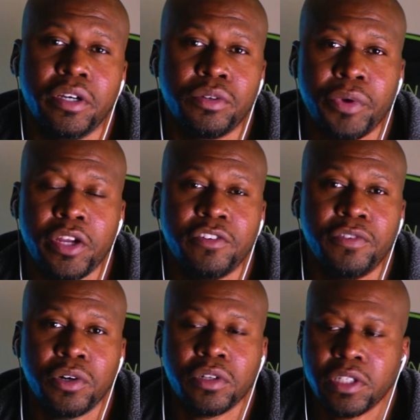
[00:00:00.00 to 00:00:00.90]
underrated
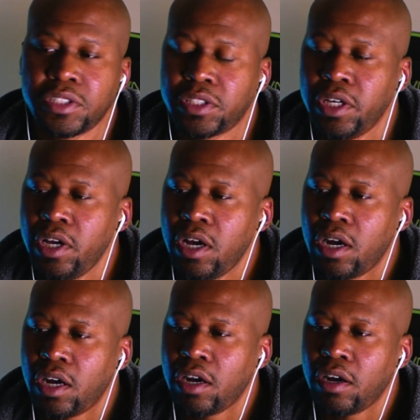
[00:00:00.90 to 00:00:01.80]
vocalist
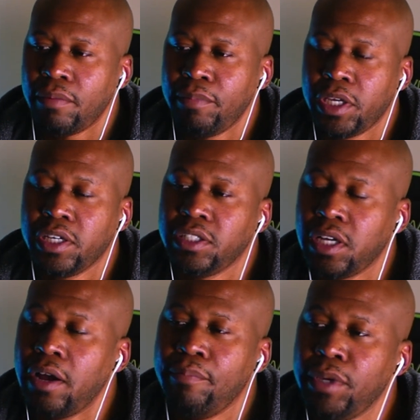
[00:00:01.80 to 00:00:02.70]
uh, because
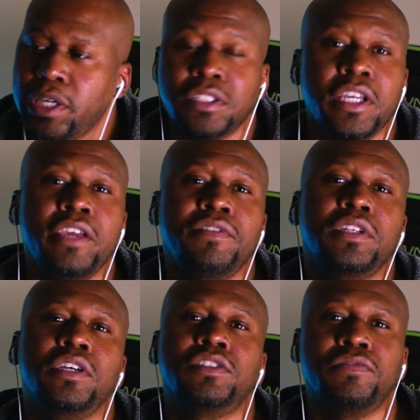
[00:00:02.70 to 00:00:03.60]
uh, because even
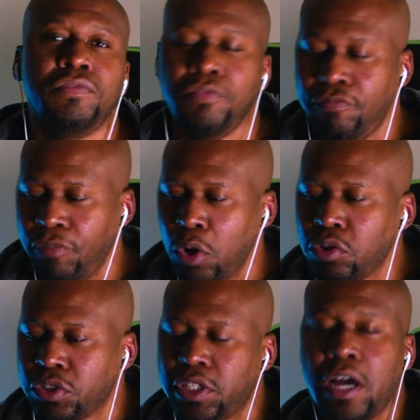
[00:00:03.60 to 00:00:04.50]
his
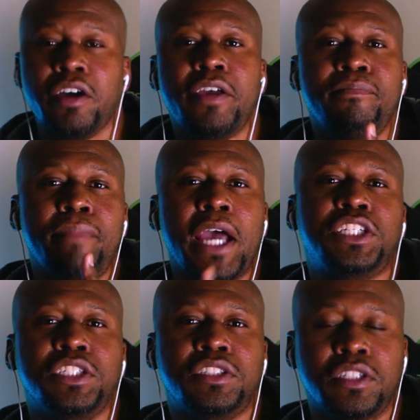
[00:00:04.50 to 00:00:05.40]
vocal style, it
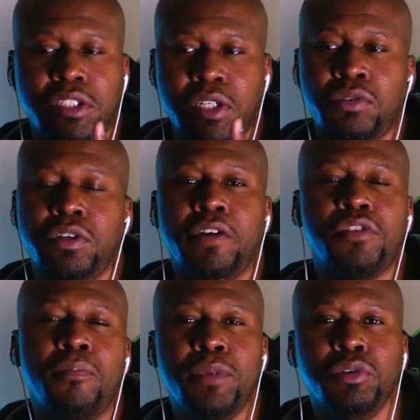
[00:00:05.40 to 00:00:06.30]
matches the tone of
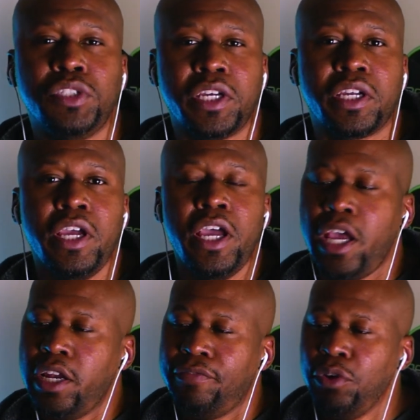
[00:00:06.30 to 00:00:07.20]
the music.
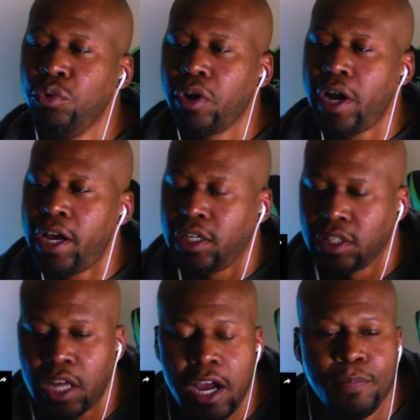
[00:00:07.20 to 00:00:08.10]
And if you were at a
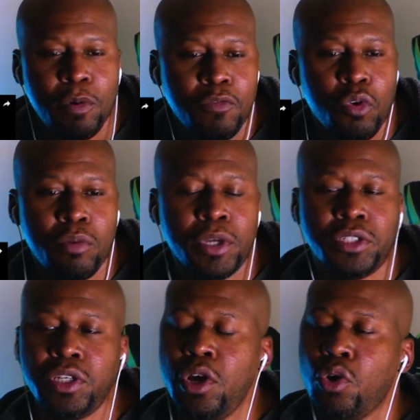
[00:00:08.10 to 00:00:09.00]
live
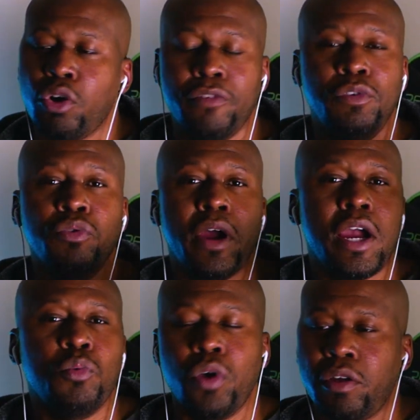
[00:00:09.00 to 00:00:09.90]
performance or if you were
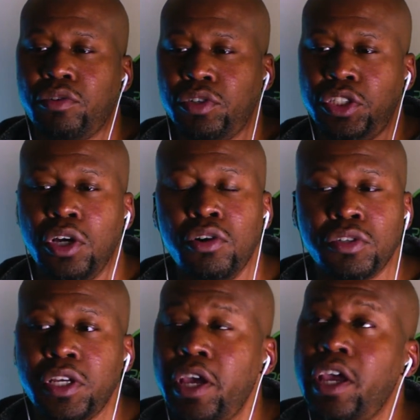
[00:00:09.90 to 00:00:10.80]
at one of their
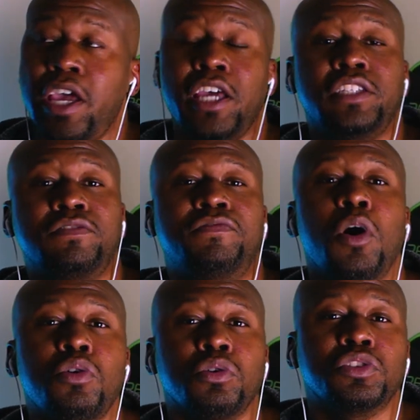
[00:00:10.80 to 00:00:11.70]
shows, his
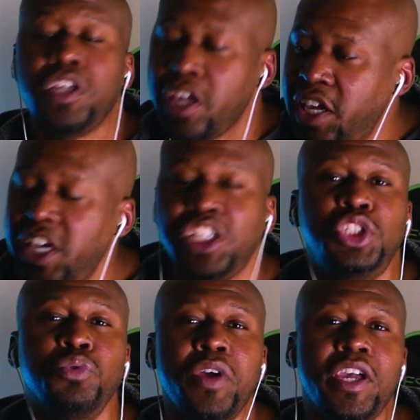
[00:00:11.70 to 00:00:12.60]
vocals get
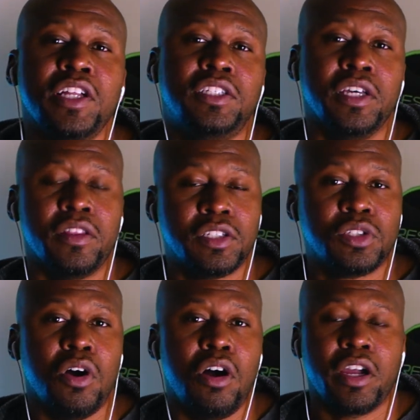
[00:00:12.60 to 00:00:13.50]
you into the
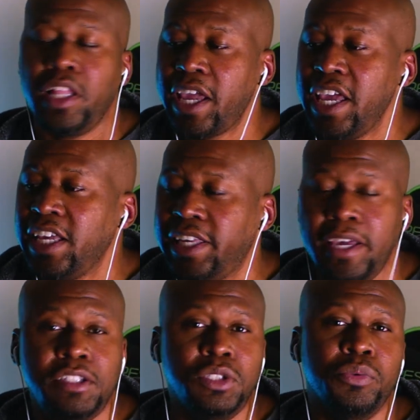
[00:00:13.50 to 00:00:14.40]
song, like it
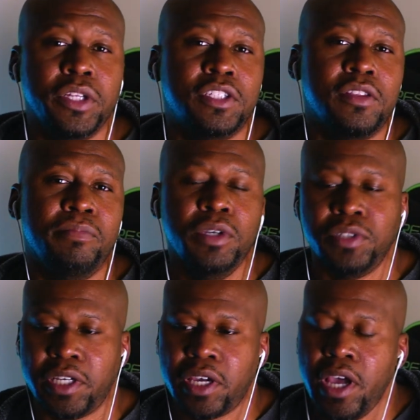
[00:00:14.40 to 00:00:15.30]
gets you into the
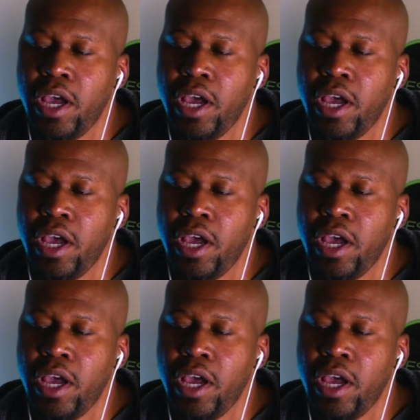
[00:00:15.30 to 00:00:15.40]
music.